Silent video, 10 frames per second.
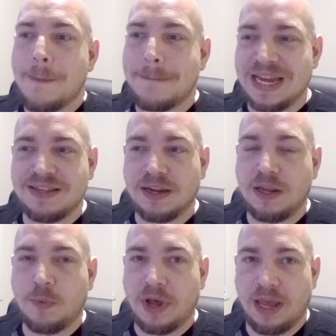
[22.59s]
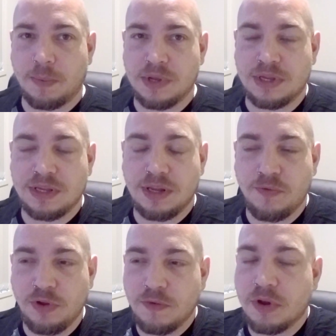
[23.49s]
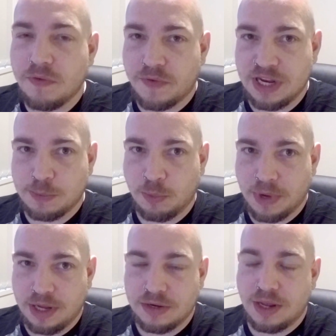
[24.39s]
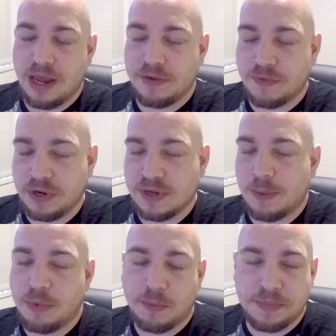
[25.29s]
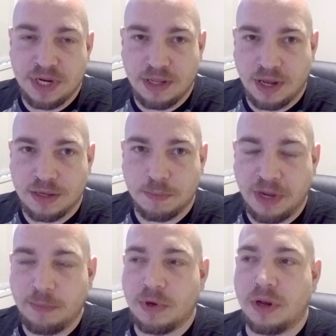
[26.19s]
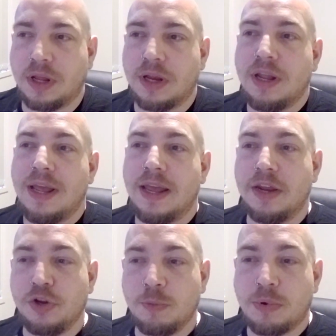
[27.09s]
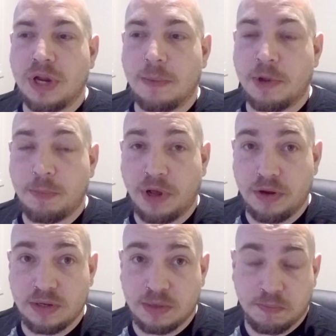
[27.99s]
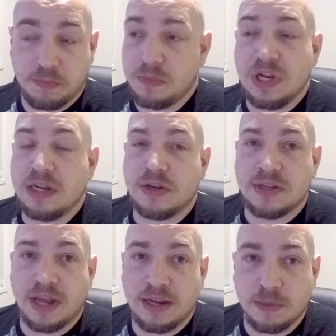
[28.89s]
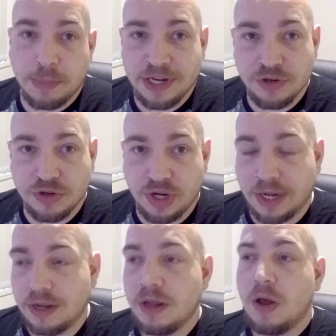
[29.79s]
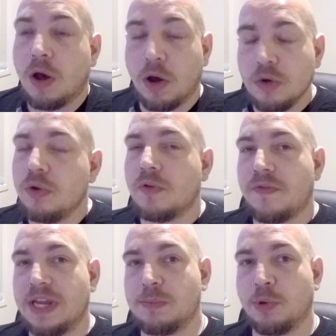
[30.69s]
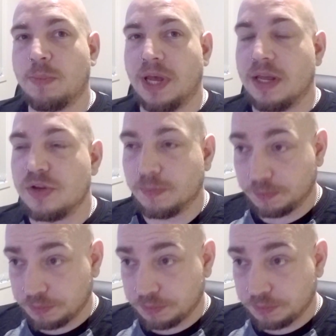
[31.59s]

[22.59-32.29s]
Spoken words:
Basically, what happens is if you've got a Facebook page that has, for example, 10,000 people on it, and you put up a post, let's just say it's a picture share, on your Facebook page,